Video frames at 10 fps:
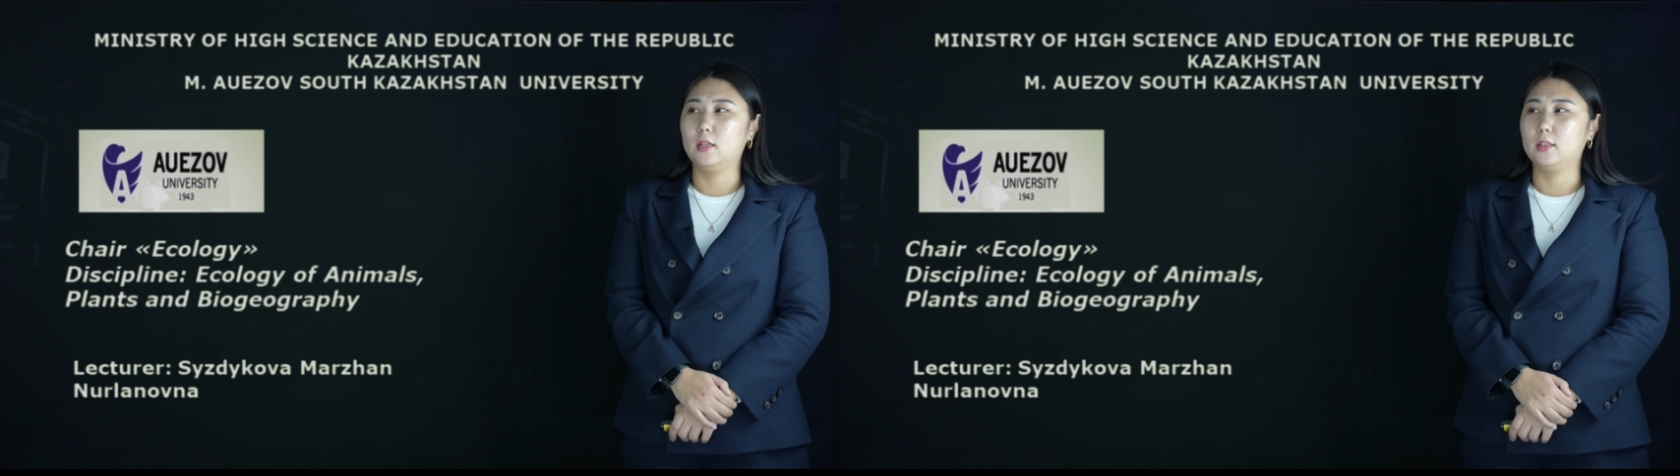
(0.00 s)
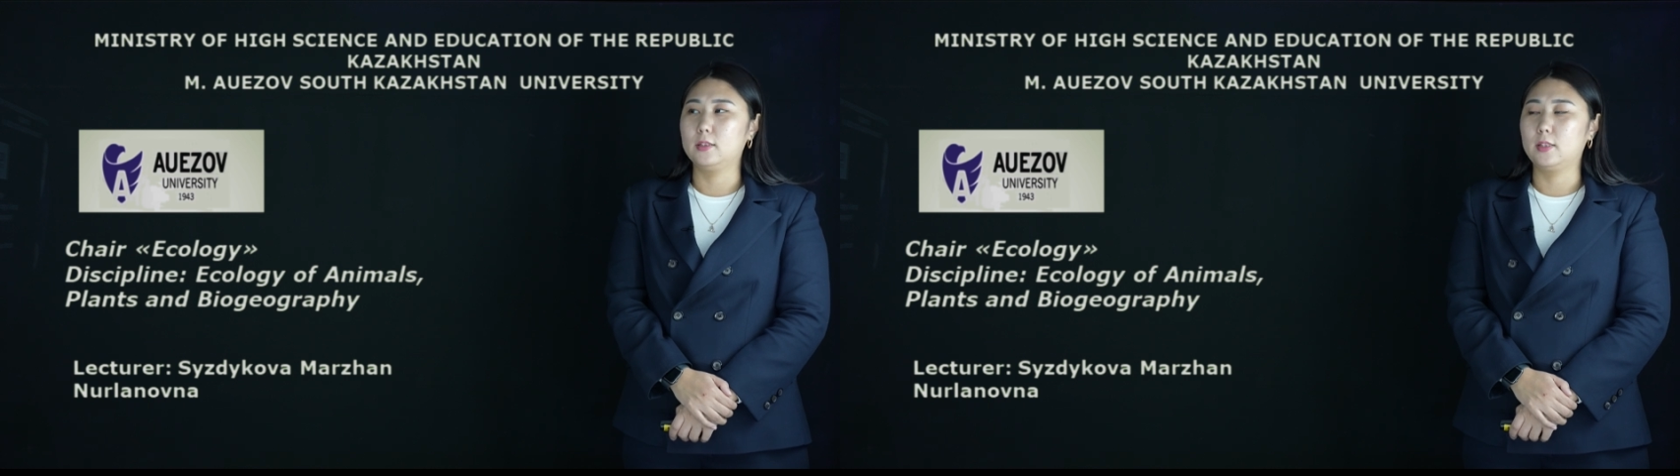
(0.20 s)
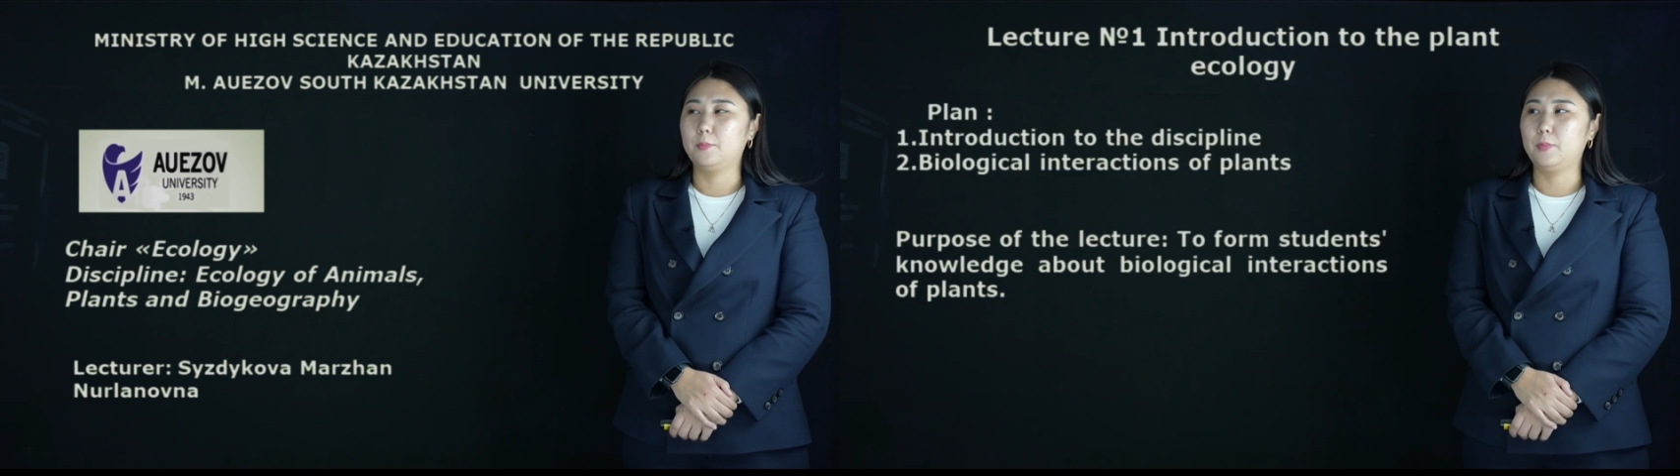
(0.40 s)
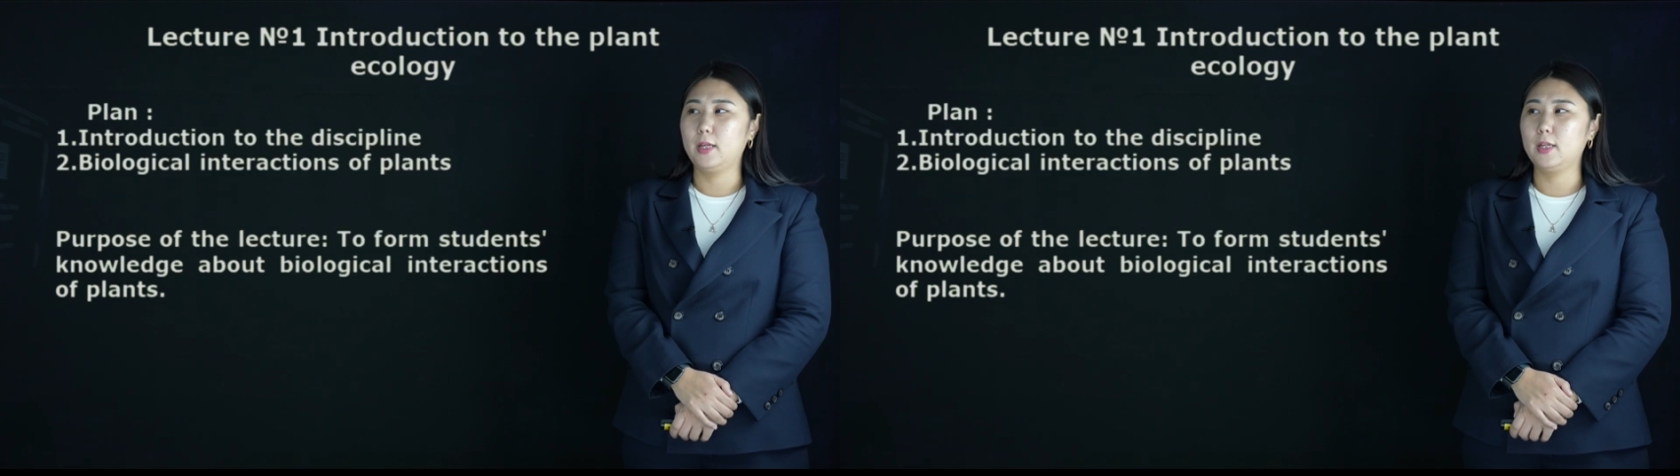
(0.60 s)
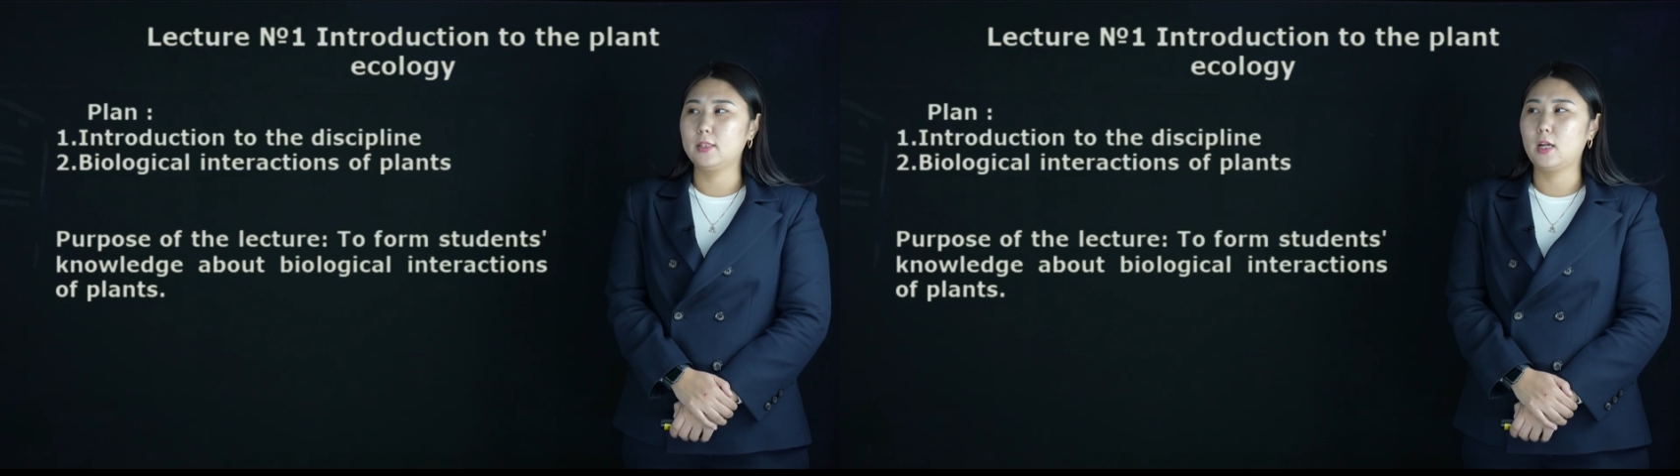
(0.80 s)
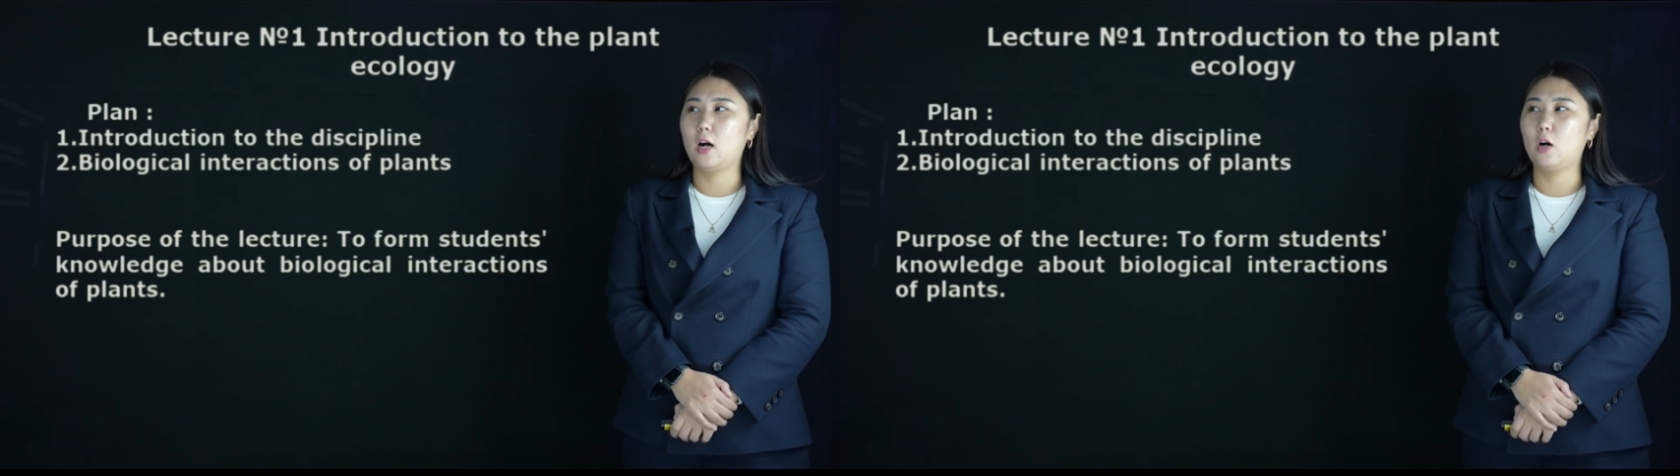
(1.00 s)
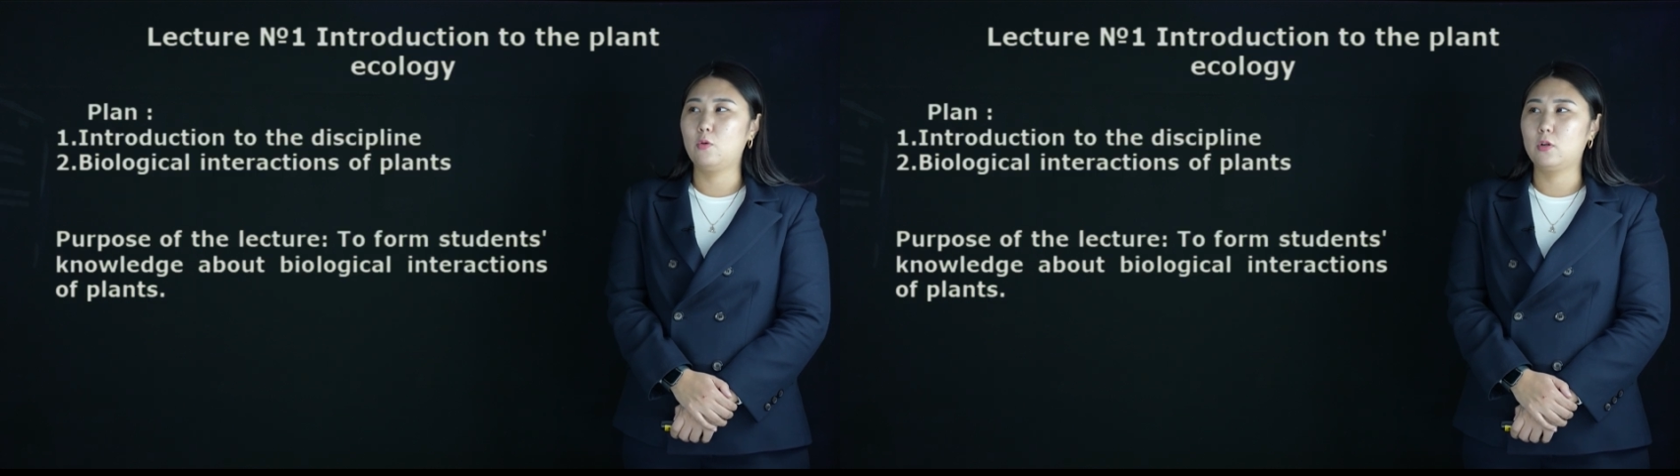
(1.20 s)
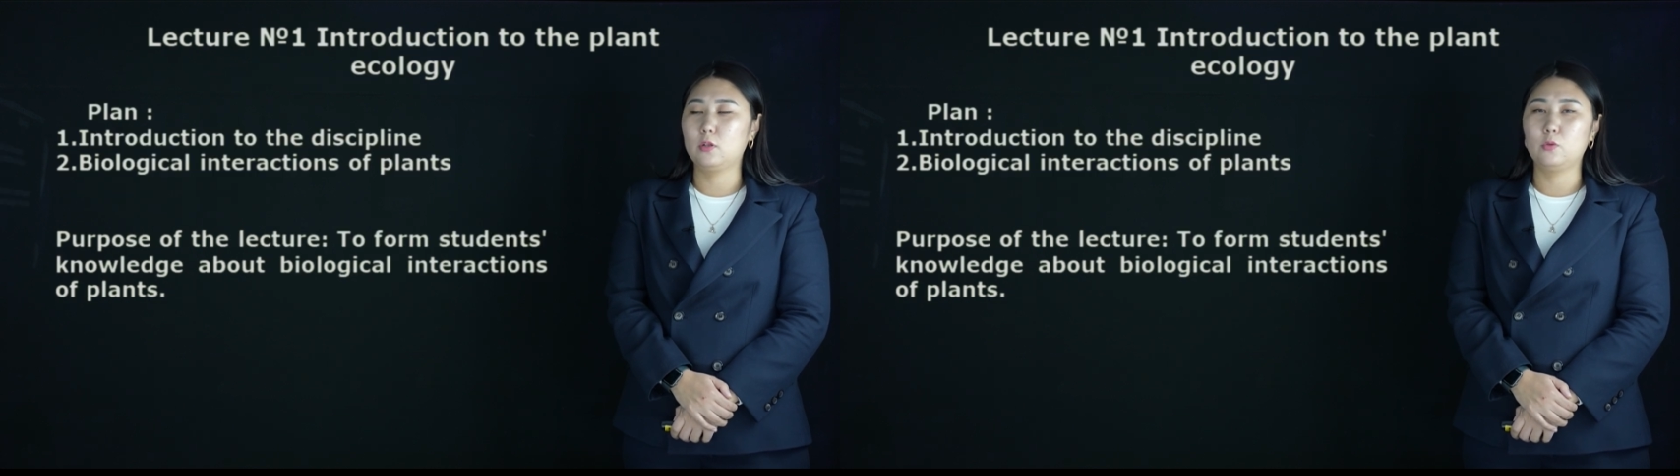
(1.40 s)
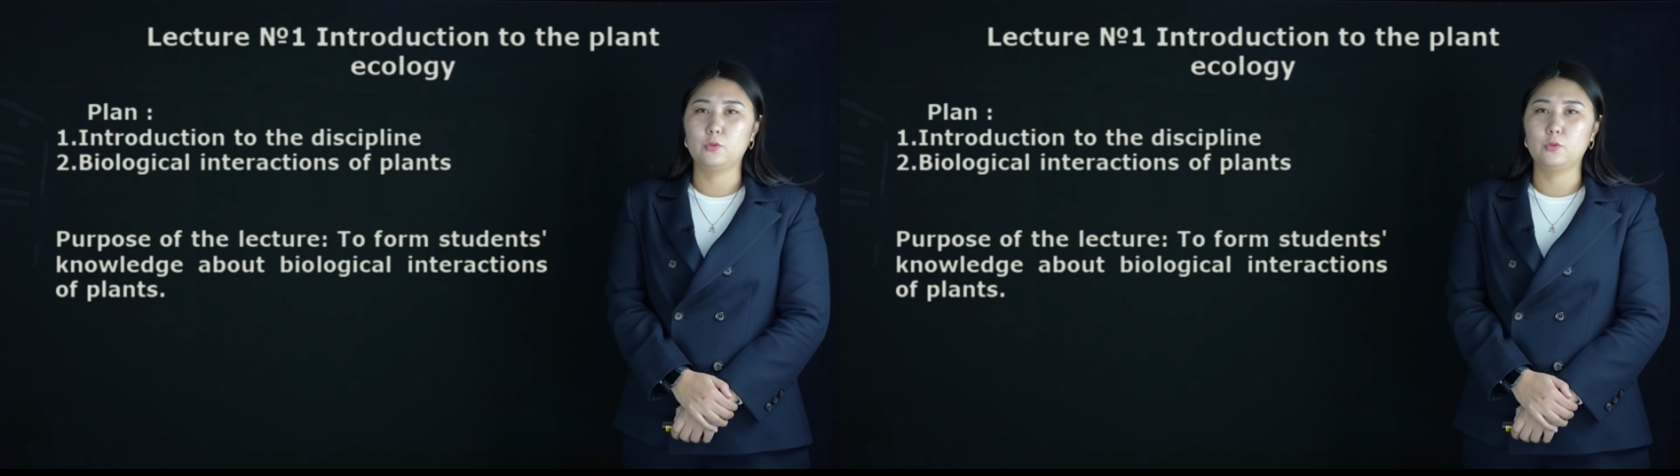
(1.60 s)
The plan our